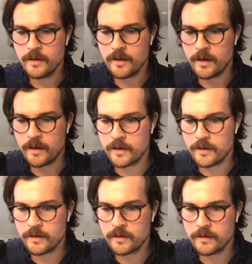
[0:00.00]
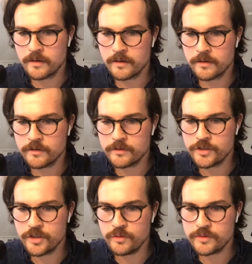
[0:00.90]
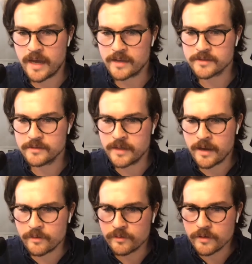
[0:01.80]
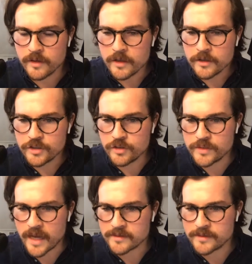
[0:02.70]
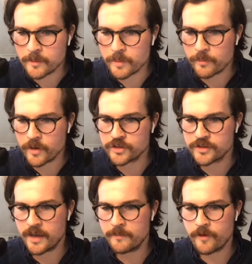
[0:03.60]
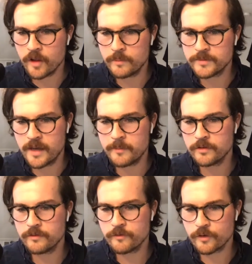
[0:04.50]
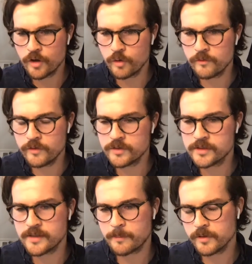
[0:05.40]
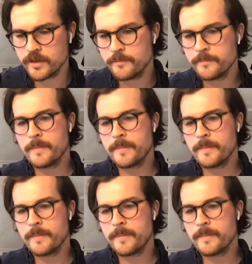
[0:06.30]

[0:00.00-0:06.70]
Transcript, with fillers: Uh, do you task down, do you task down preparation time, follow-up time and for code reviews separately?